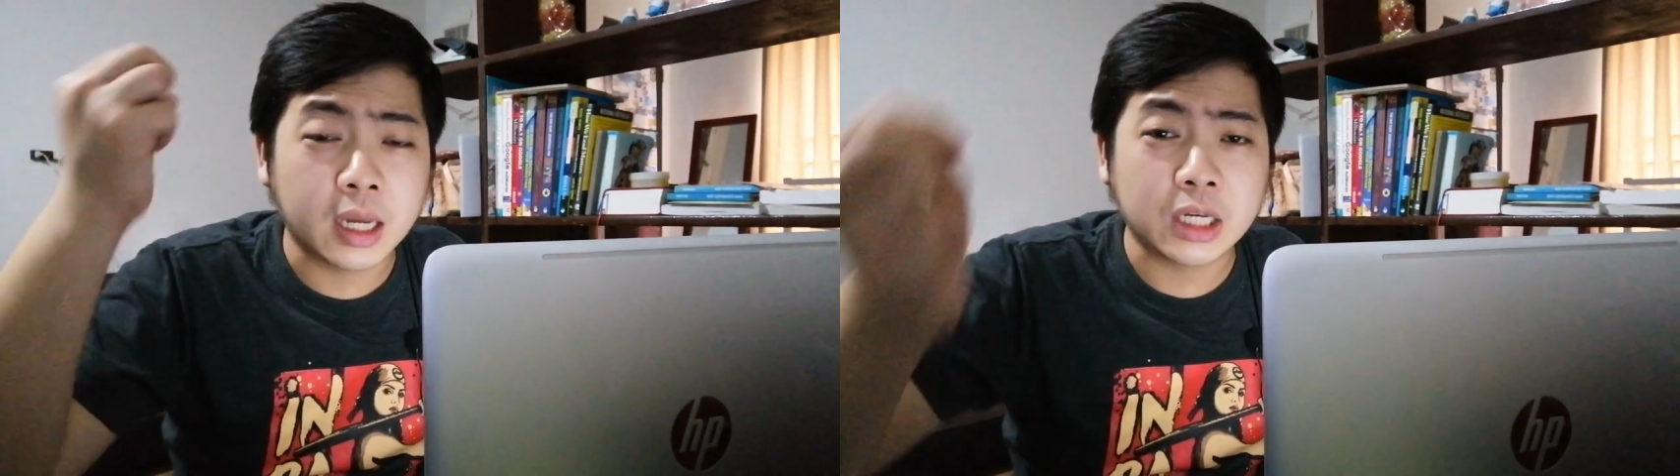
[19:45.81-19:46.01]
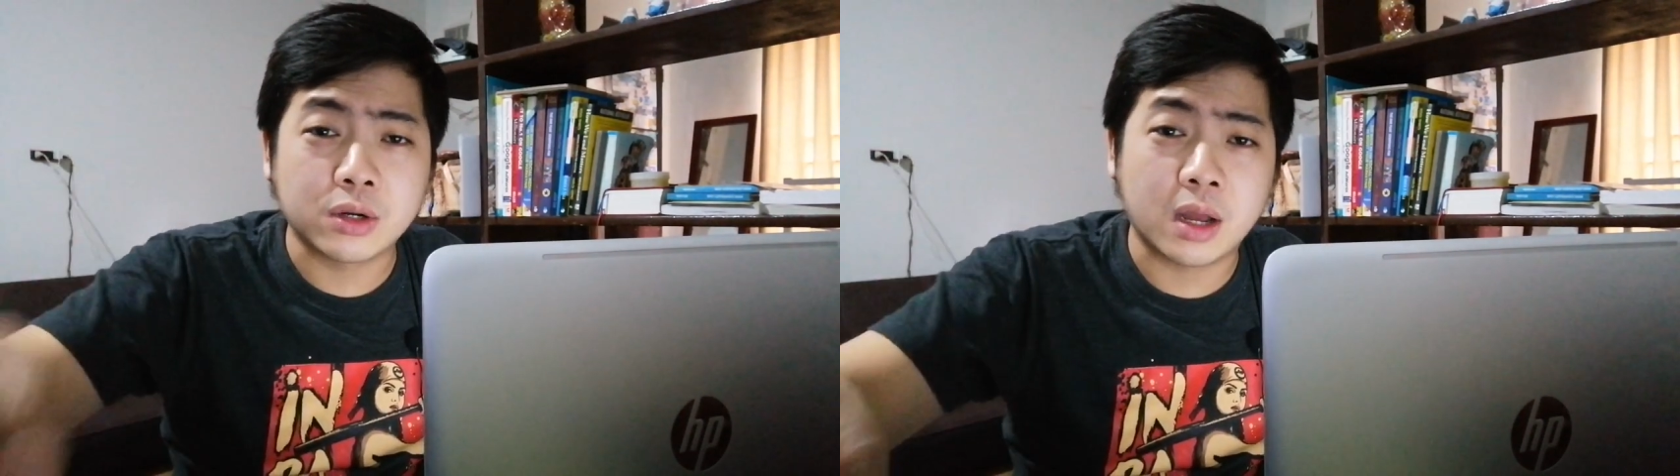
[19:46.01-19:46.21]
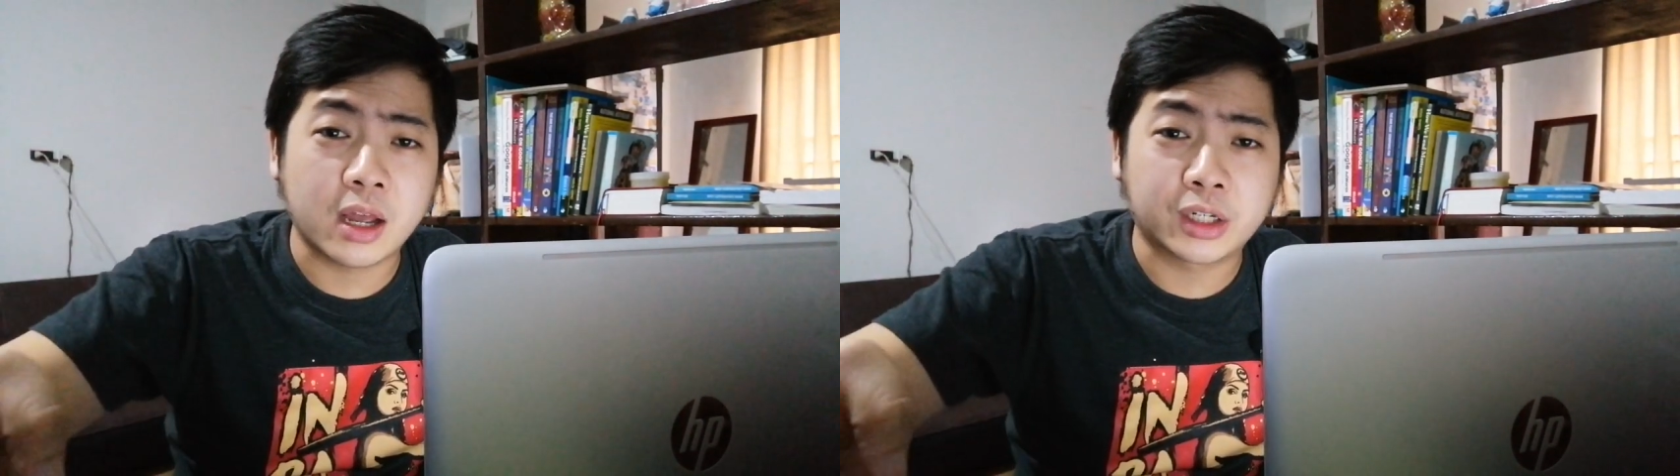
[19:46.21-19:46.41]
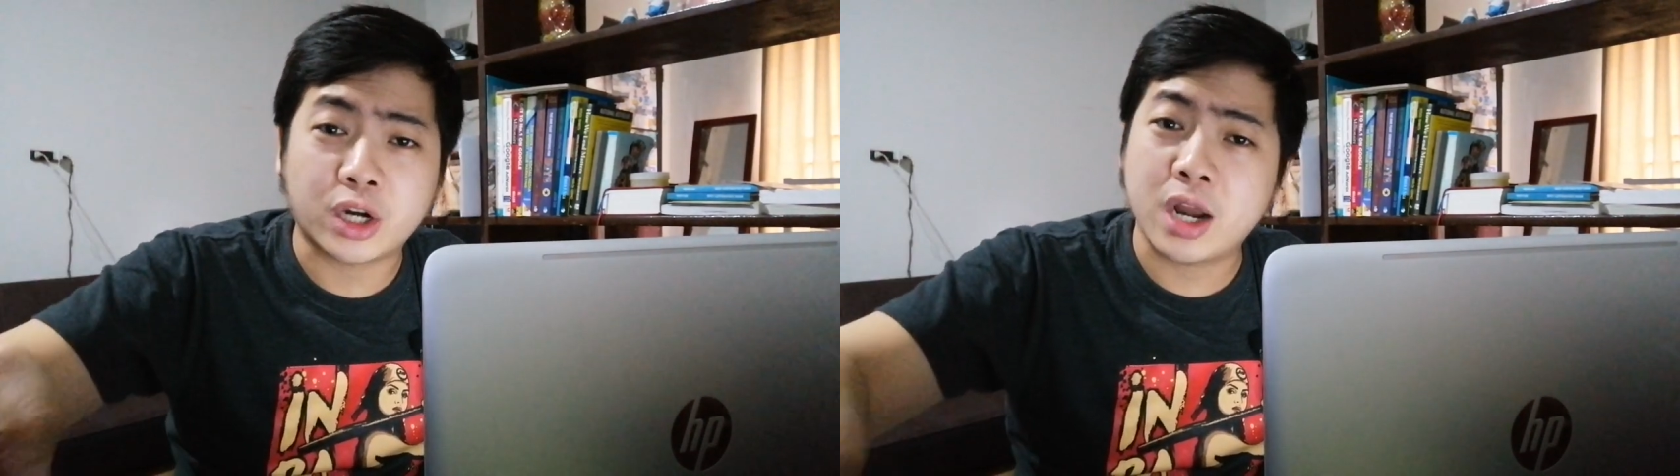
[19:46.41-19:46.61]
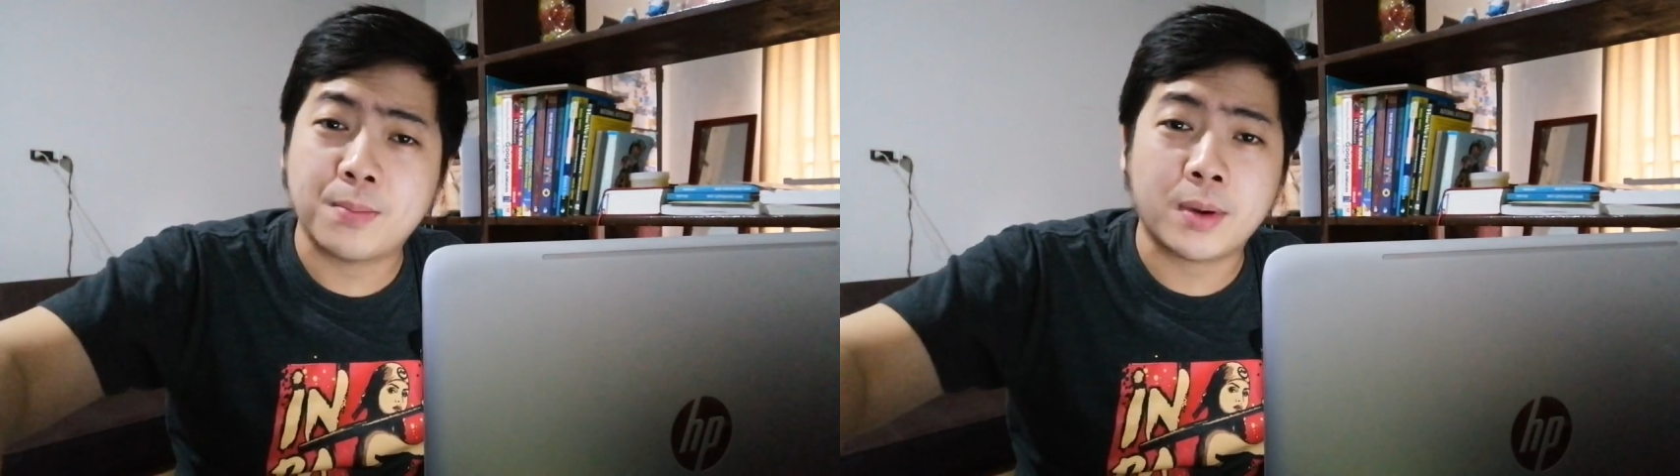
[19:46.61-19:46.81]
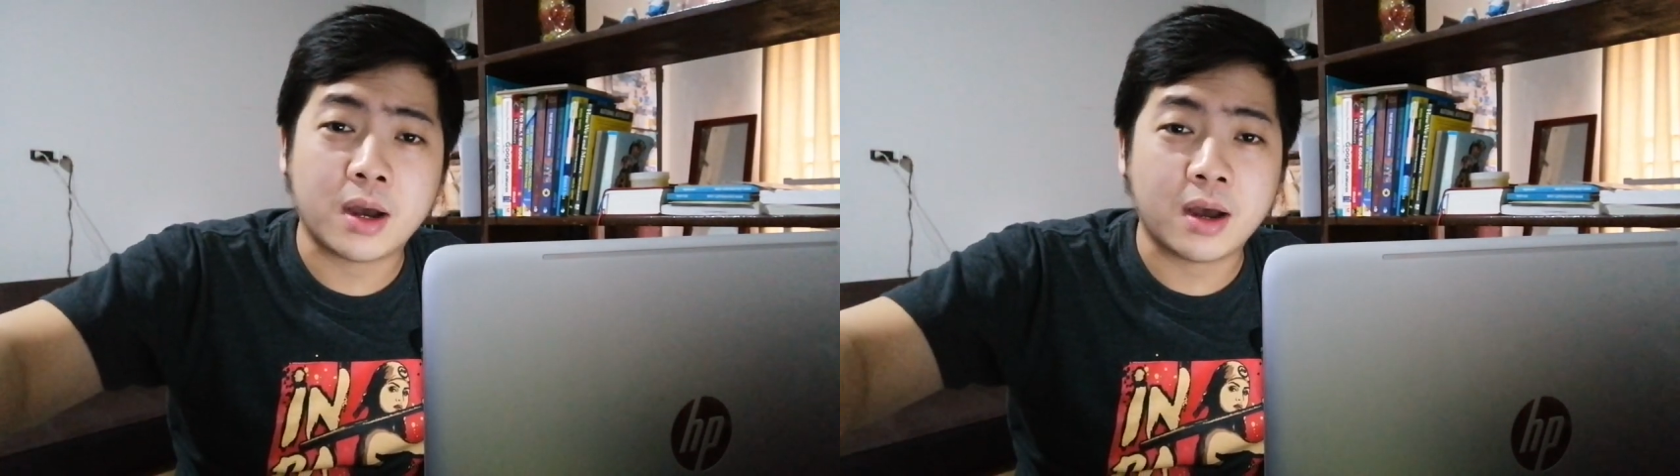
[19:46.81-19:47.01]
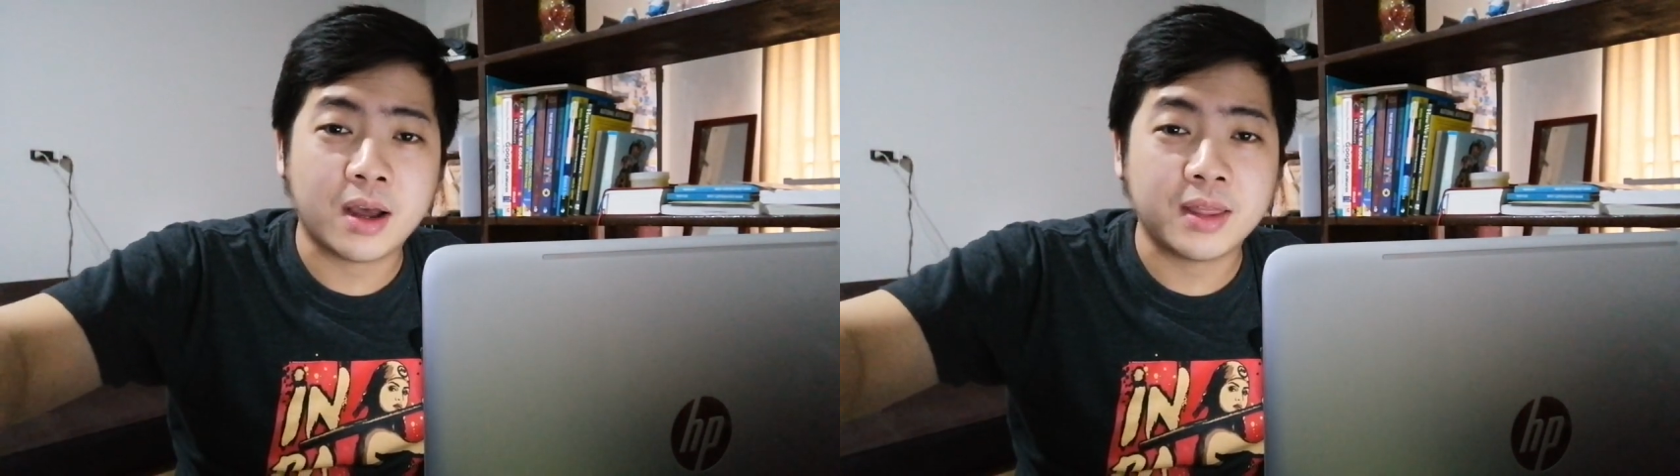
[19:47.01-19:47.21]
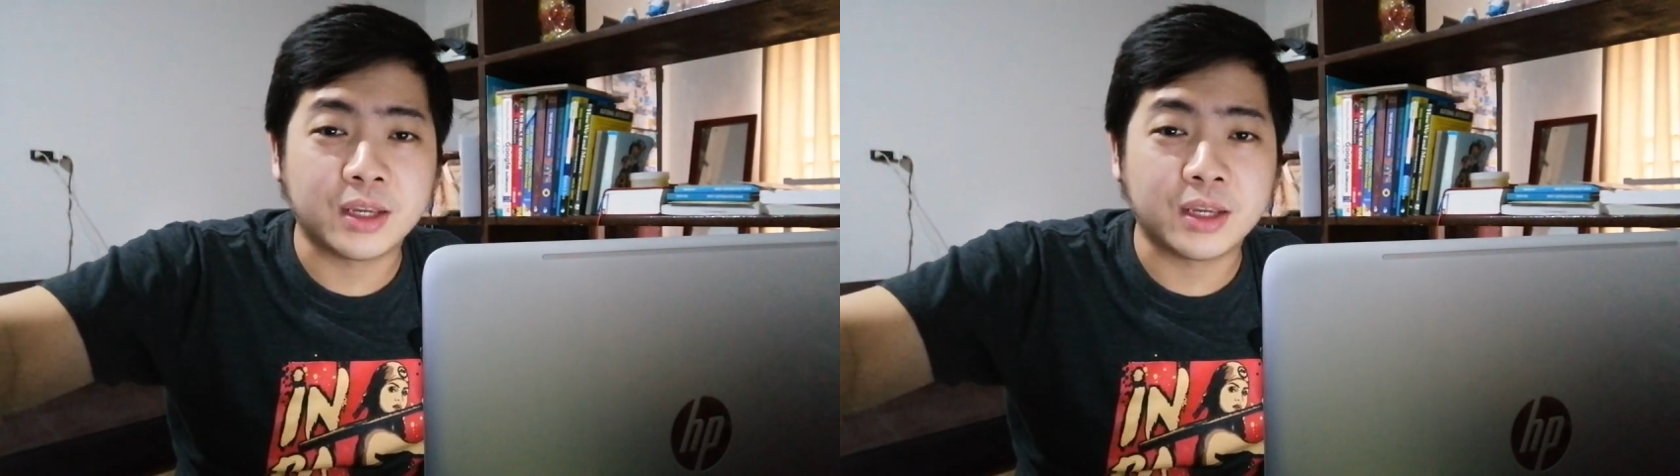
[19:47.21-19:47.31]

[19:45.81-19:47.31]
in your tripod,